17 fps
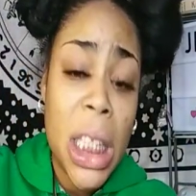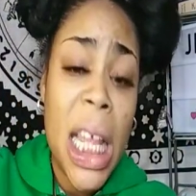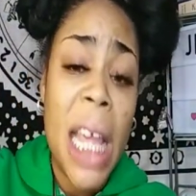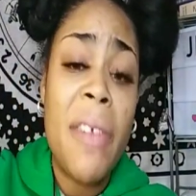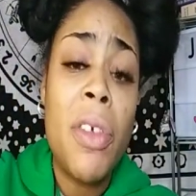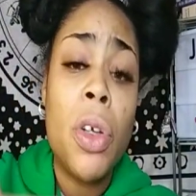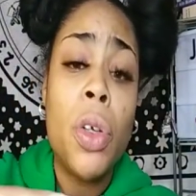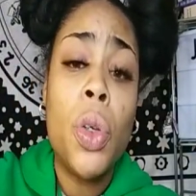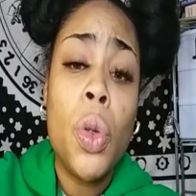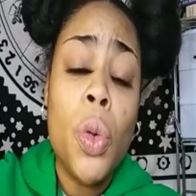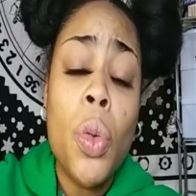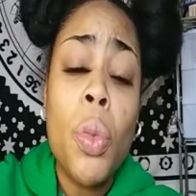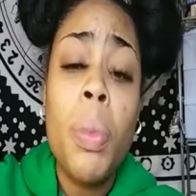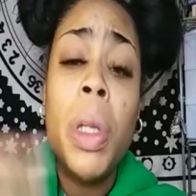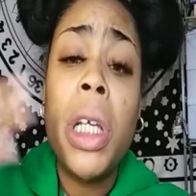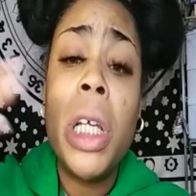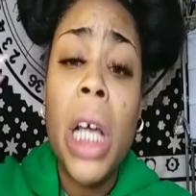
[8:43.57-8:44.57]
They've cocooned
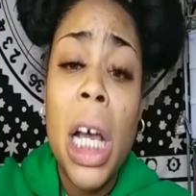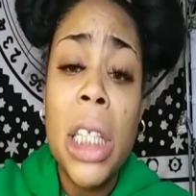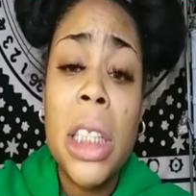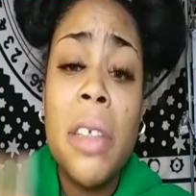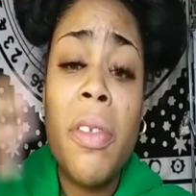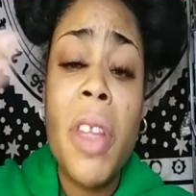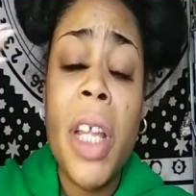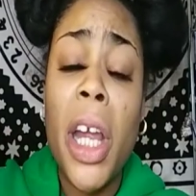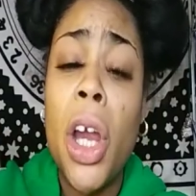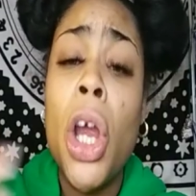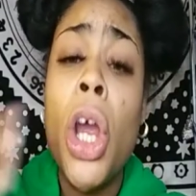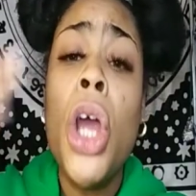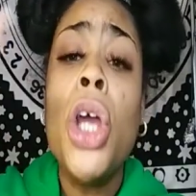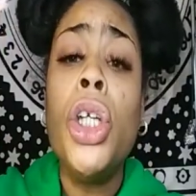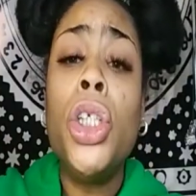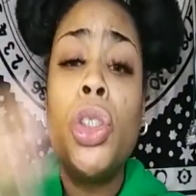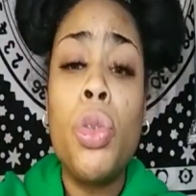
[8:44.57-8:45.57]
because of their
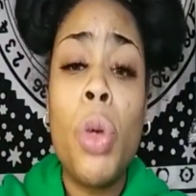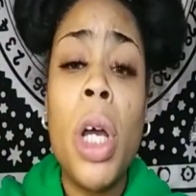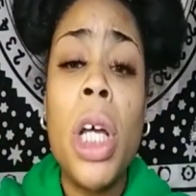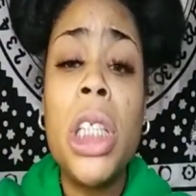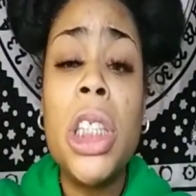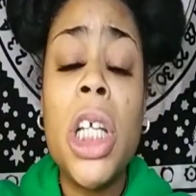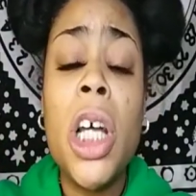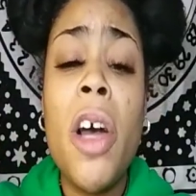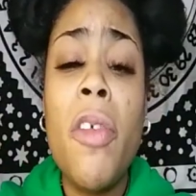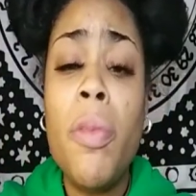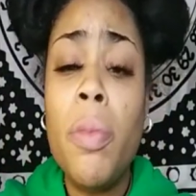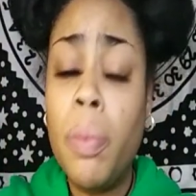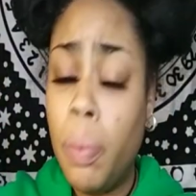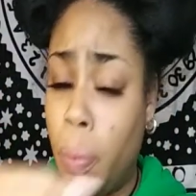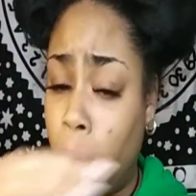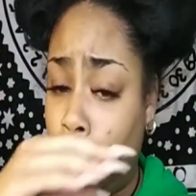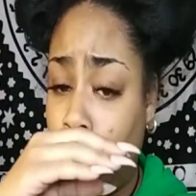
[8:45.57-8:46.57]
trust of
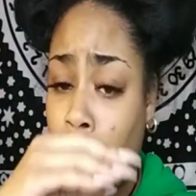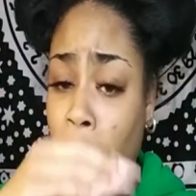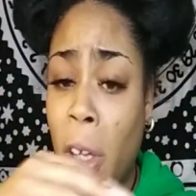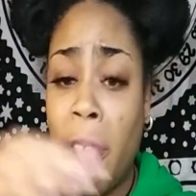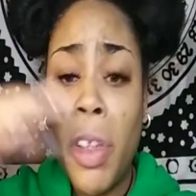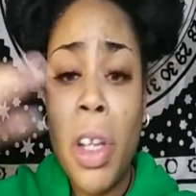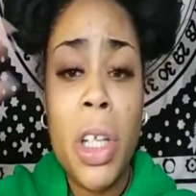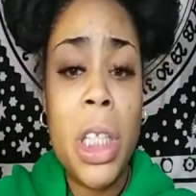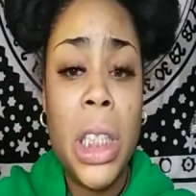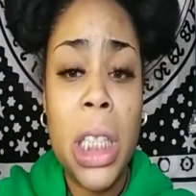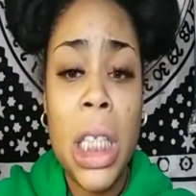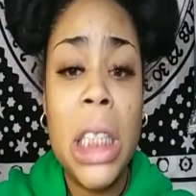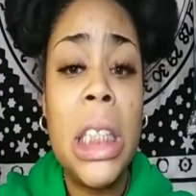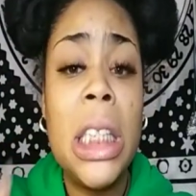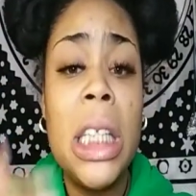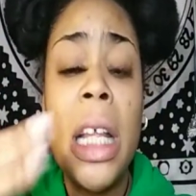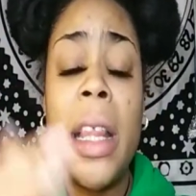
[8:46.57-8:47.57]
of their
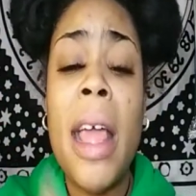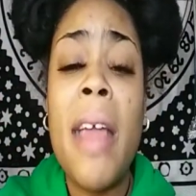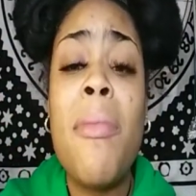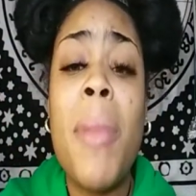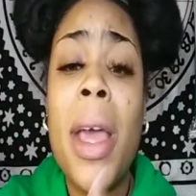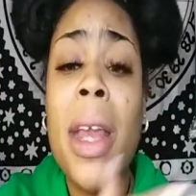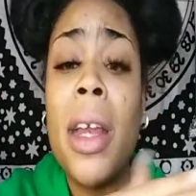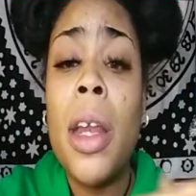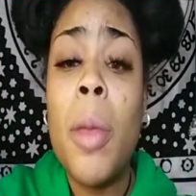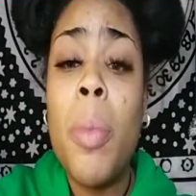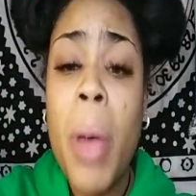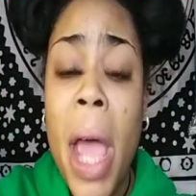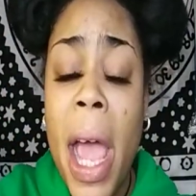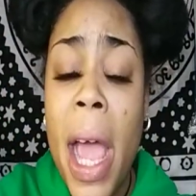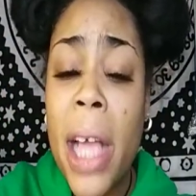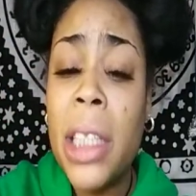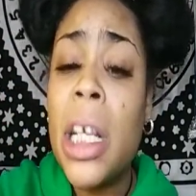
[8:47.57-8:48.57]
decisions that they've made in the
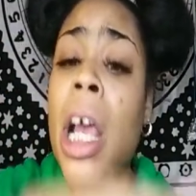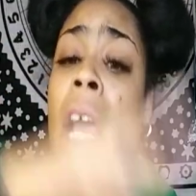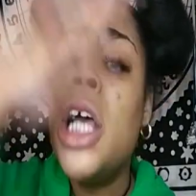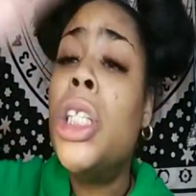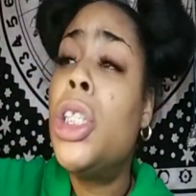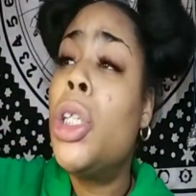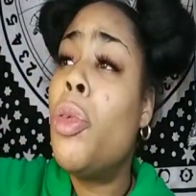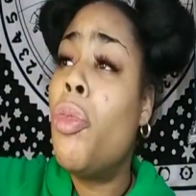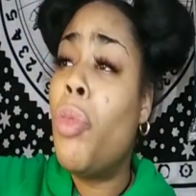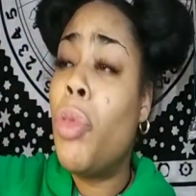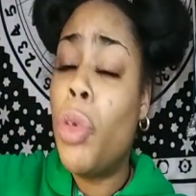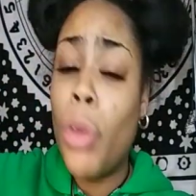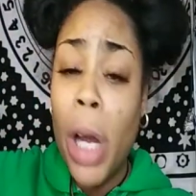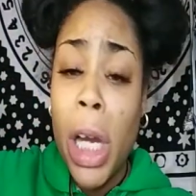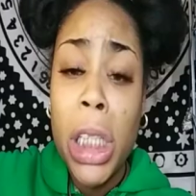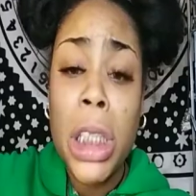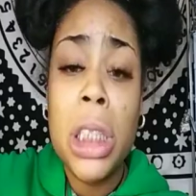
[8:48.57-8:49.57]
past to
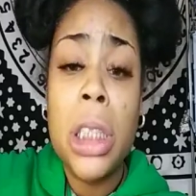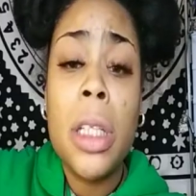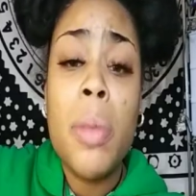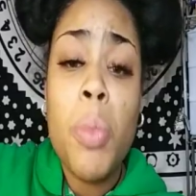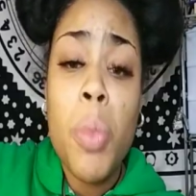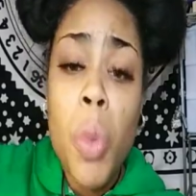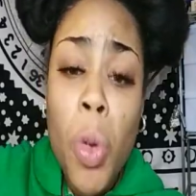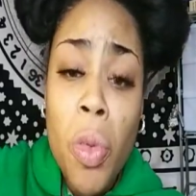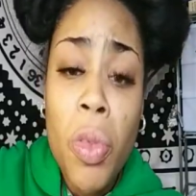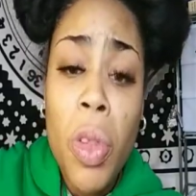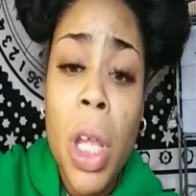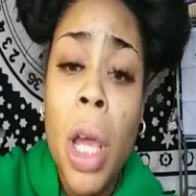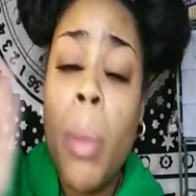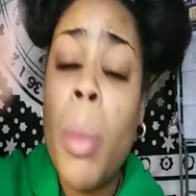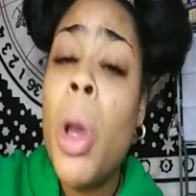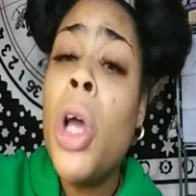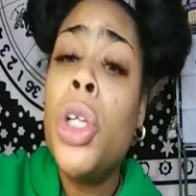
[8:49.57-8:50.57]
graciously move
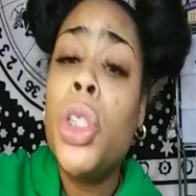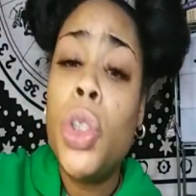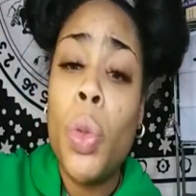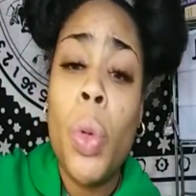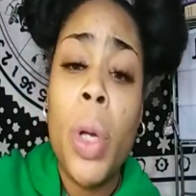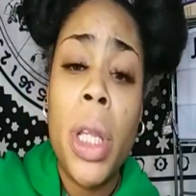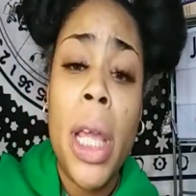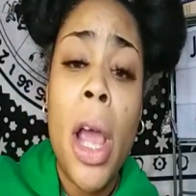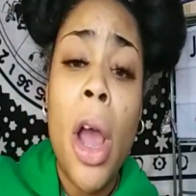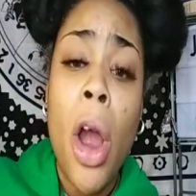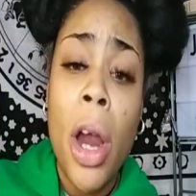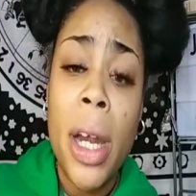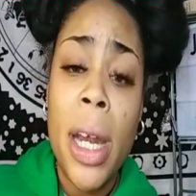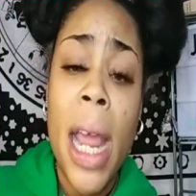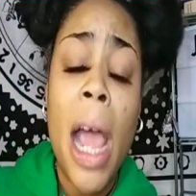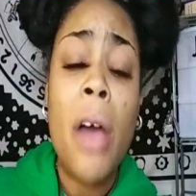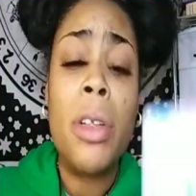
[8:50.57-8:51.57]
them to where they are
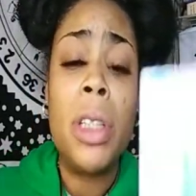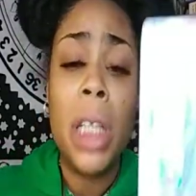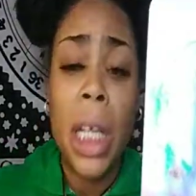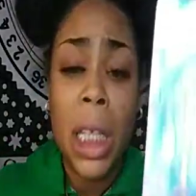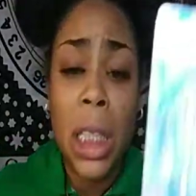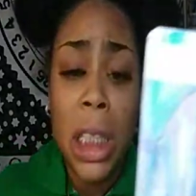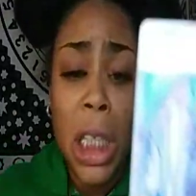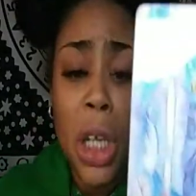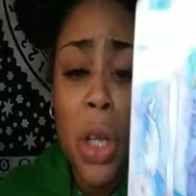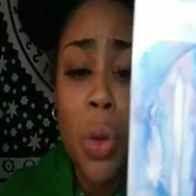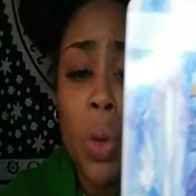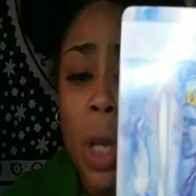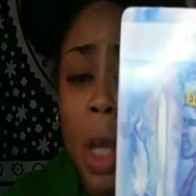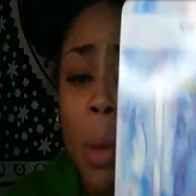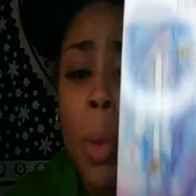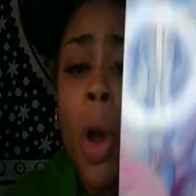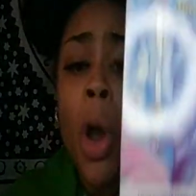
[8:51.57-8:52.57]
now, to continue
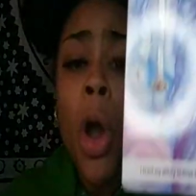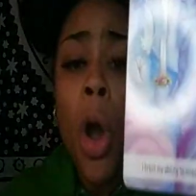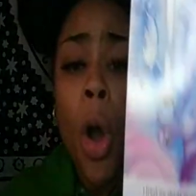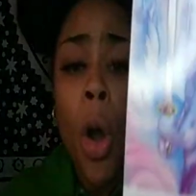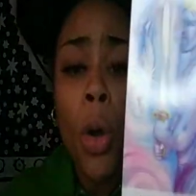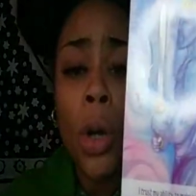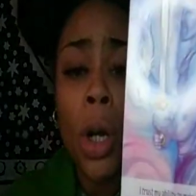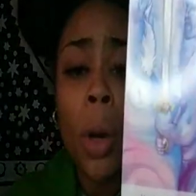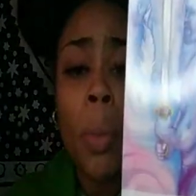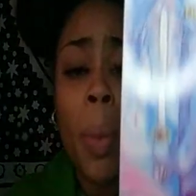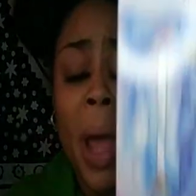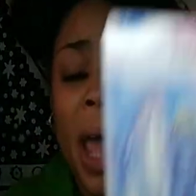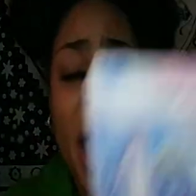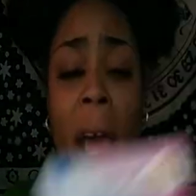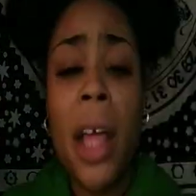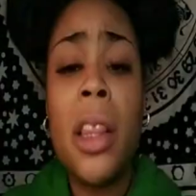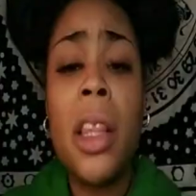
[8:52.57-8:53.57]
them on their
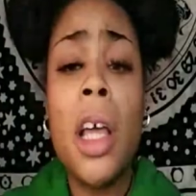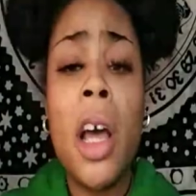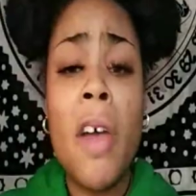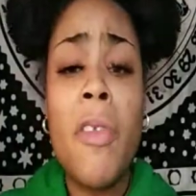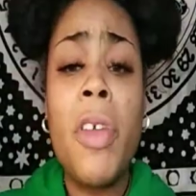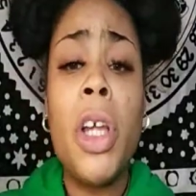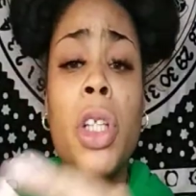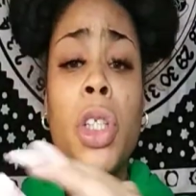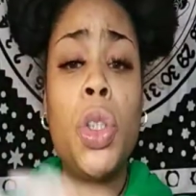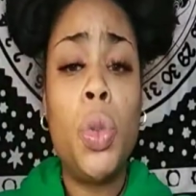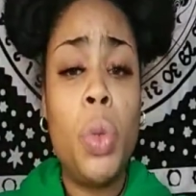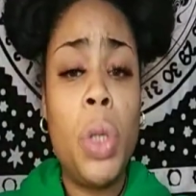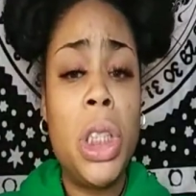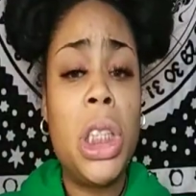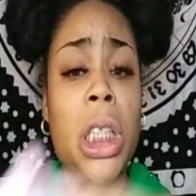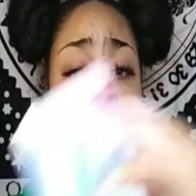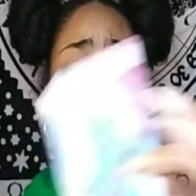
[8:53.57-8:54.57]
path of
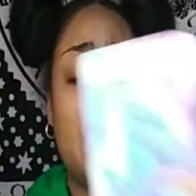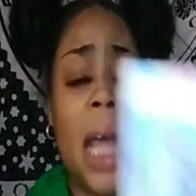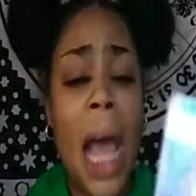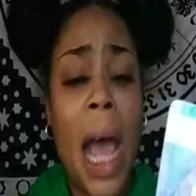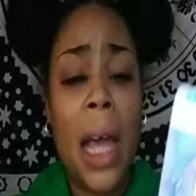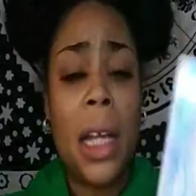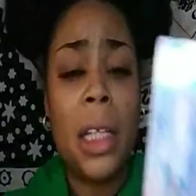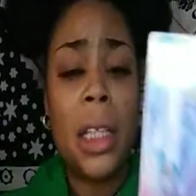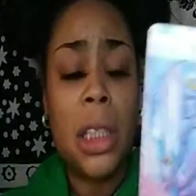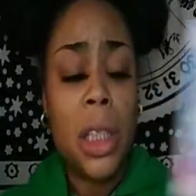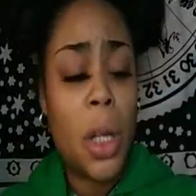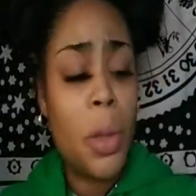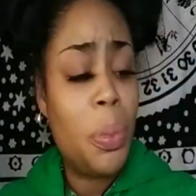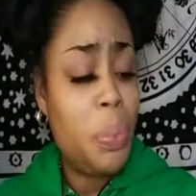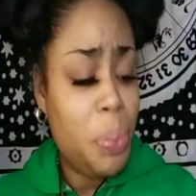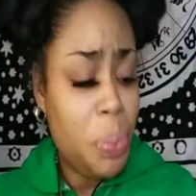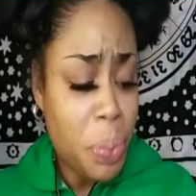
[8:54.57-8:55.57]
intuition and guidance.
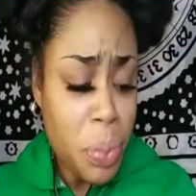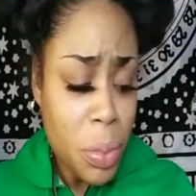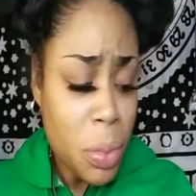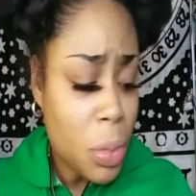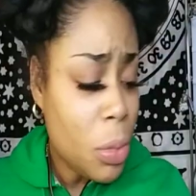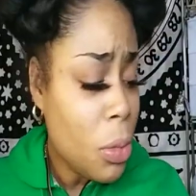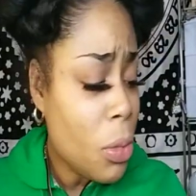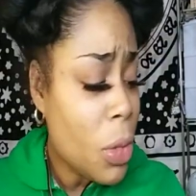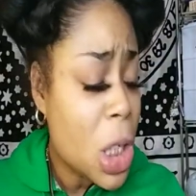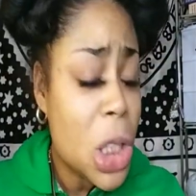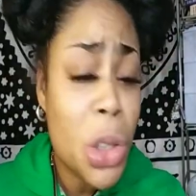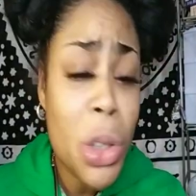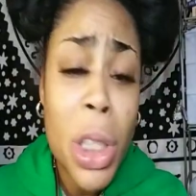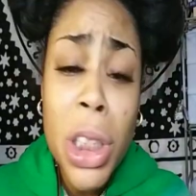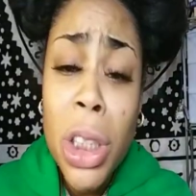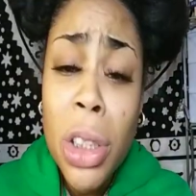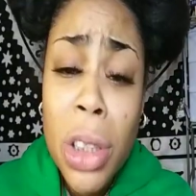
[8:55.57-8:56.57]
So
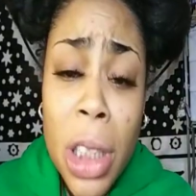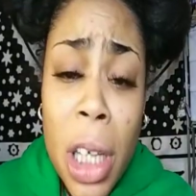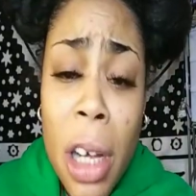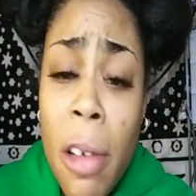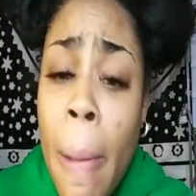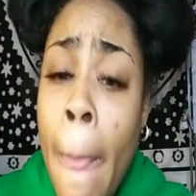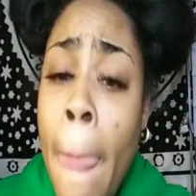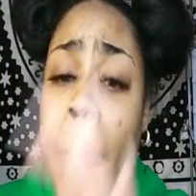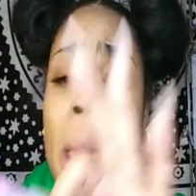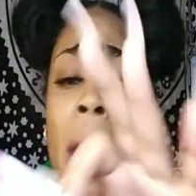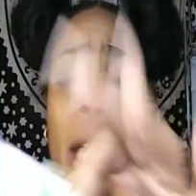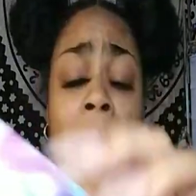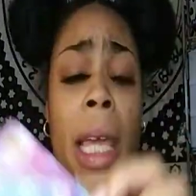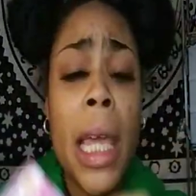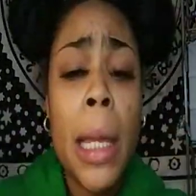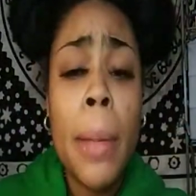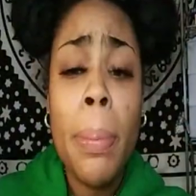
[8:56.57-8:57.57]
trust yourself.
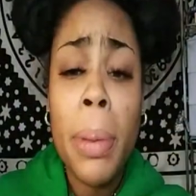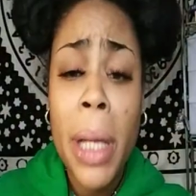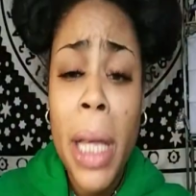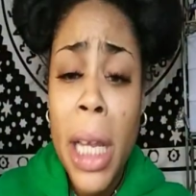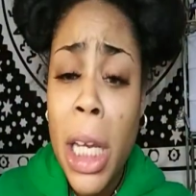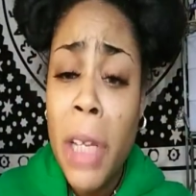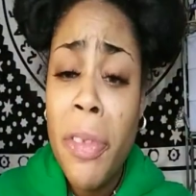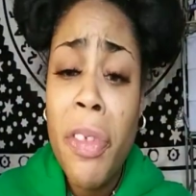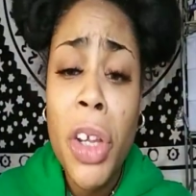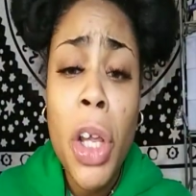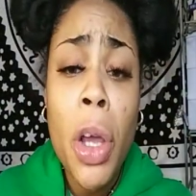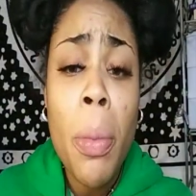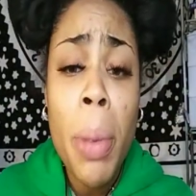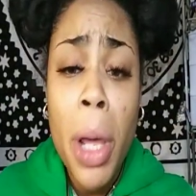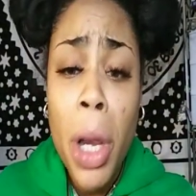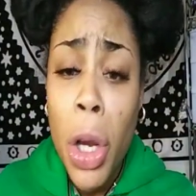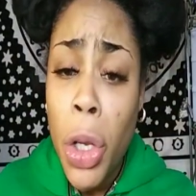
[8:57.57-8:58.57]
Keep planning for your
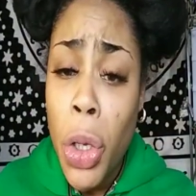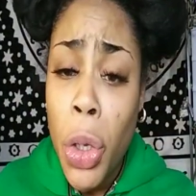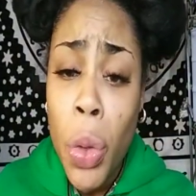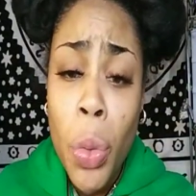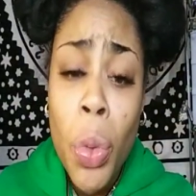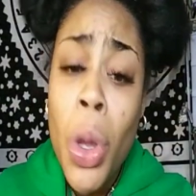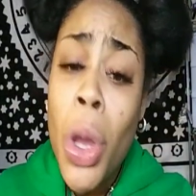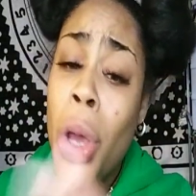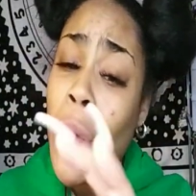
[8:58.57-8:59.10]
better you.